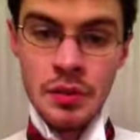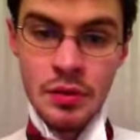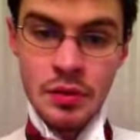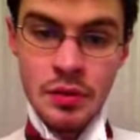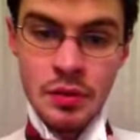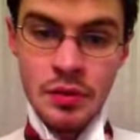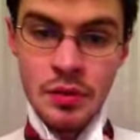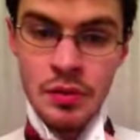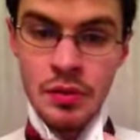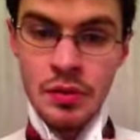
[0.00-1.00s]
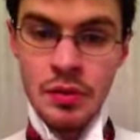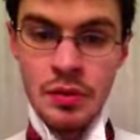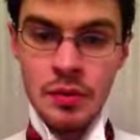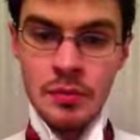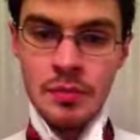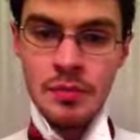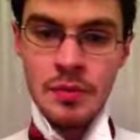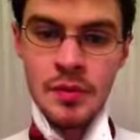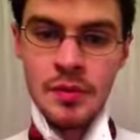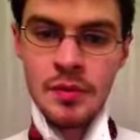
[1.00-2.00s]

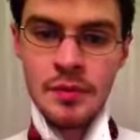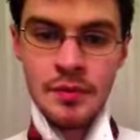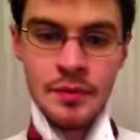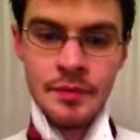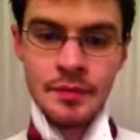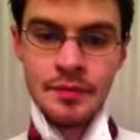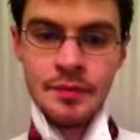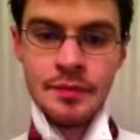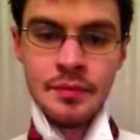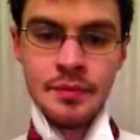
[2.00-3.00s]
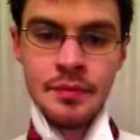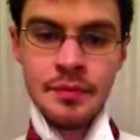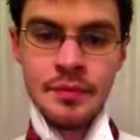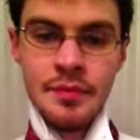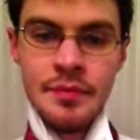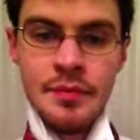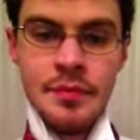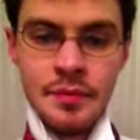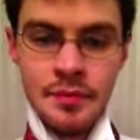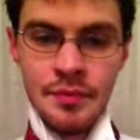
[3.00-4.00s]

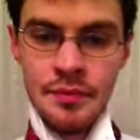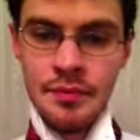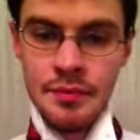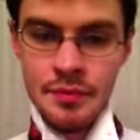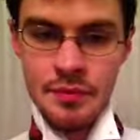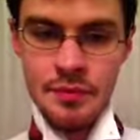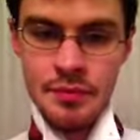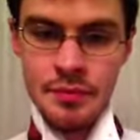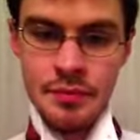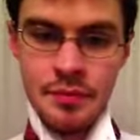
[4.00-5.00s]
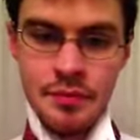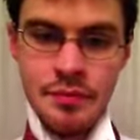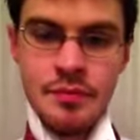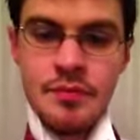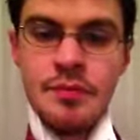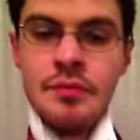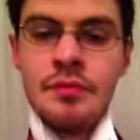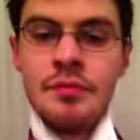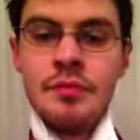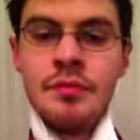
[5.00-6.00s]

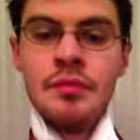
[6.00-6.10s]
Nothing is said.